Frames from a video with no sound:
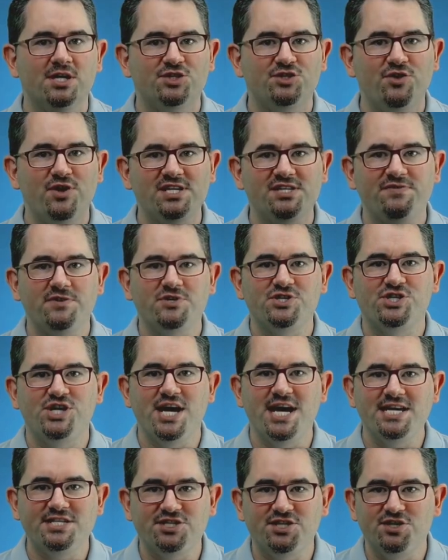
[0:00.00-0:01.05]
transferring
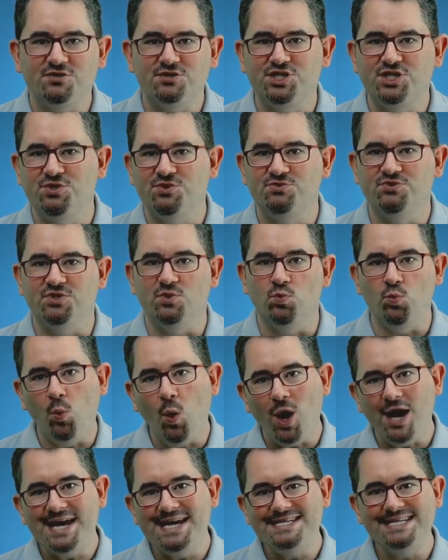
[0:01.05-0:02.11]
shares to your children,
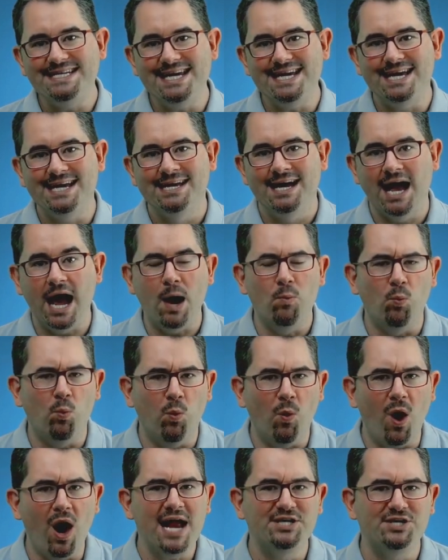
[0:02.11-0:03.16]
what is it and
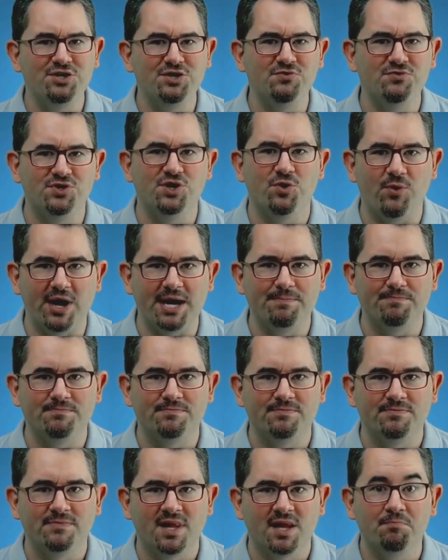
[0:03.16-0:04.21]
why do you do it?
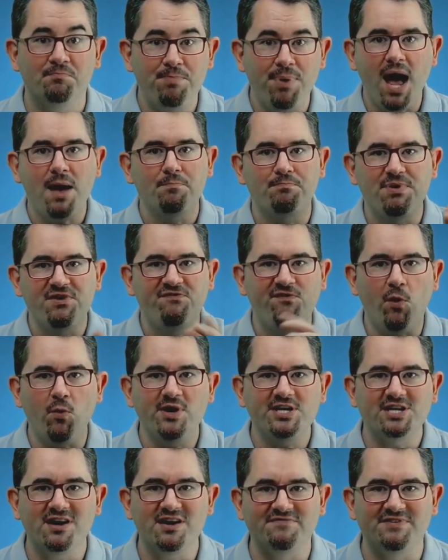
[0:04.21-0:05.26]
But before we
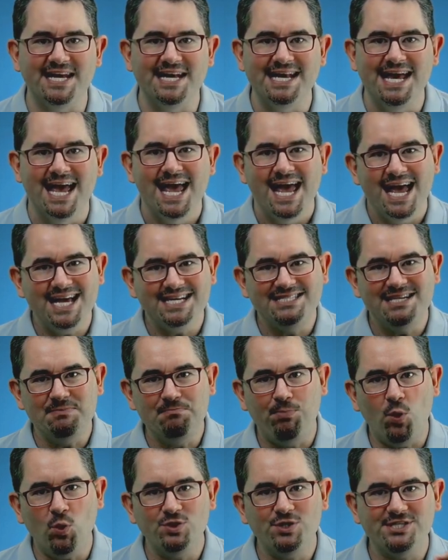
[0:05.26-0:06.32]
dive in, it's
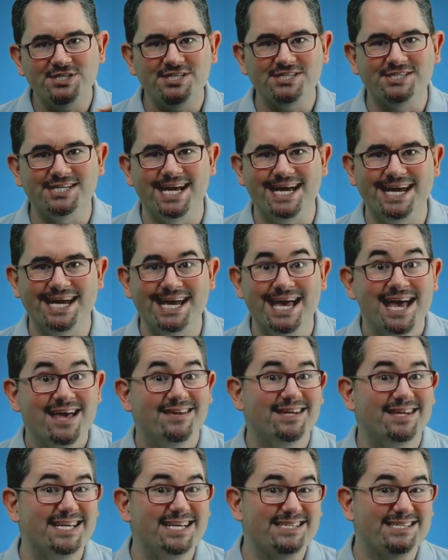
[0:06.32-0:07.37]
important to say
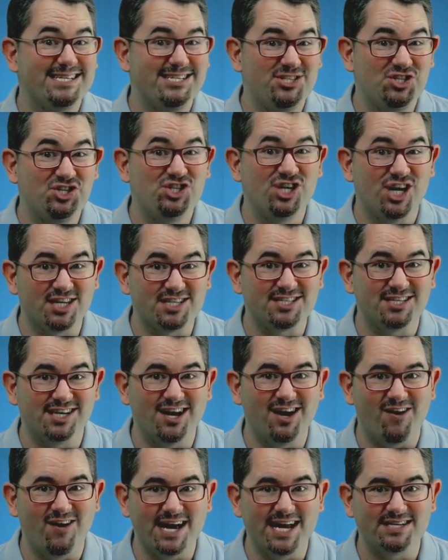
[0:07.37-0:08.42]
that this is just a
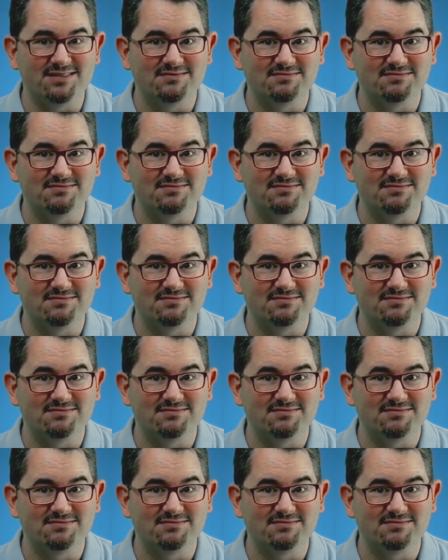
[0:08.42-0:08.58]
guide.